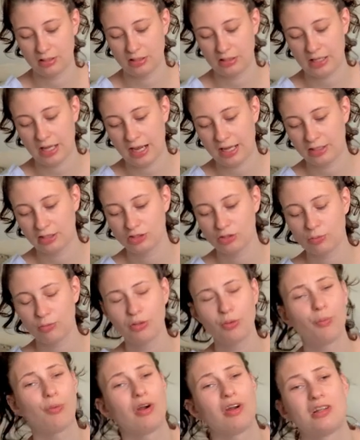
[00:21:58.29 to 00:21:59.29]
yeah, you don't want
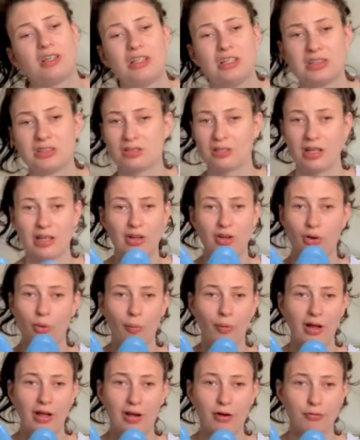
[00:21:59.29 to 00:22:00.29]
to wear these like
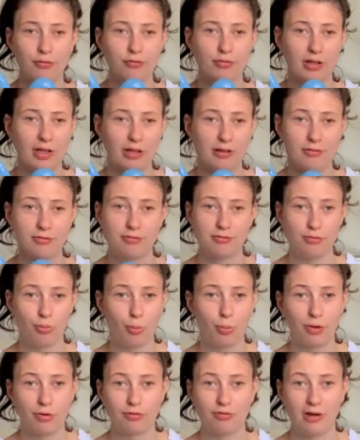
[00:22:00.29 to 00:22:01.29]
going out for like four
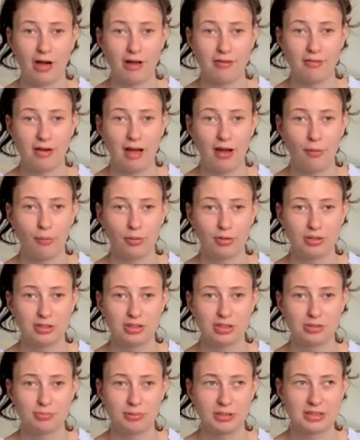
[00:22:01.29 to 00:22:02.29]
or five
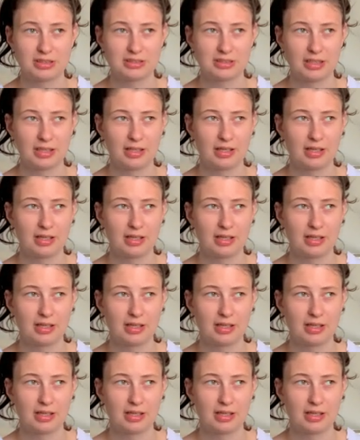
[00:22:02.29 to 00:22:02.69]
hours because like